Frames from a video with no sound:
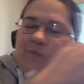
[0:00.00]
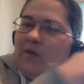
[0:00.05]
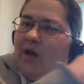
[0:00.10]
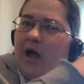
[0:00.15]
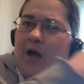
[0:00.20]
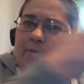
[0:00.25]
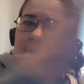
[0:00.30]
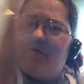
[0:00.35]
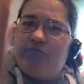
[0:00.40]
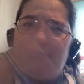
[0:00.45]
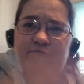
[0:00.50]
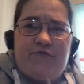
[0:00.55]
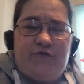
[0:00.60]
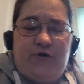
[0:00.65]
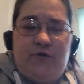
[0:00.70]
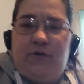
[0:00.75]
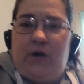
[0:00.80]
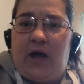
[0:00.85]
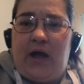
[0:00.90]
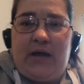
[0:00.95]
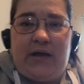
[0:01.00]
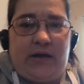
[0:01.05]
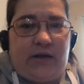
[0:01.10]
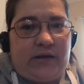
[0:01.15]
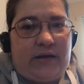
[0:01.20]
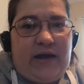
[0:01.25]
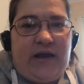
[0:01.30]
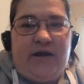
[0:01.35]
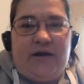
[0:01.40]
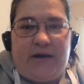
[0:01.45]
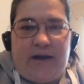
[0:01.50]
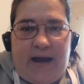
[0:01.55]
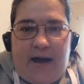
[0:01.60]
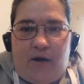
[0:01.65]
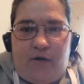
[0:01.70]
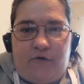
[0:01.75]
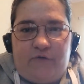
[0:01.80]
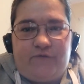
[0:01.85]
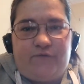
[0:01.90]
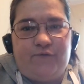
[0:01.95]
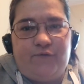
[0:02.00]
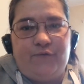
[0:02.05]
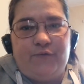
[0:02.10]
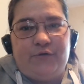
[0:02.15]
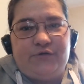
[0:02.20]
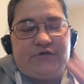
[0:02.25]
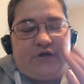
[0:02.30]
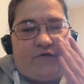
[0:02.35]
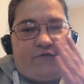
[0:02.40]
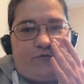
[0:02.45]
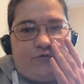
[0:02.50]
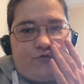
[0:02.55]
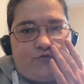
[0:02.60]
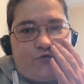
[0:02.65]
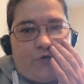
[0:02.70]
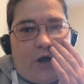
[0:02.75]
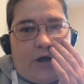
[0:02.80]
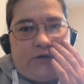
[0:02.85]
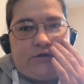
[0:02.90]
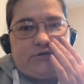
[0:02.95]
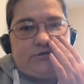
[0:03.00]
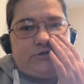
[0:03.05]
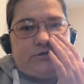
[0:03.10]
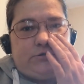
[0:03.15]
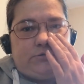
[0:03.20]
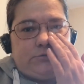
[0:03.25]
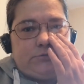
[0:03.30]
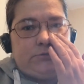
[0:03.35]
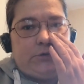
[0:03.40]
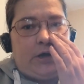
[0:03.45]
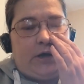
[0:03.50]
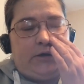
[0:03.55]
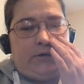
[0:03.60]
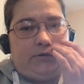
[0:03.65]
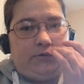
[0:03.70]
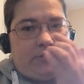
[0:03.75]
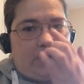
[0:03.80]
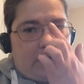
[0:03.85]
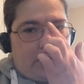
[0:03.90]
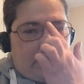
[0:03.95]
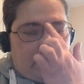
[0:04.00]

I went through like in and out of different drugs and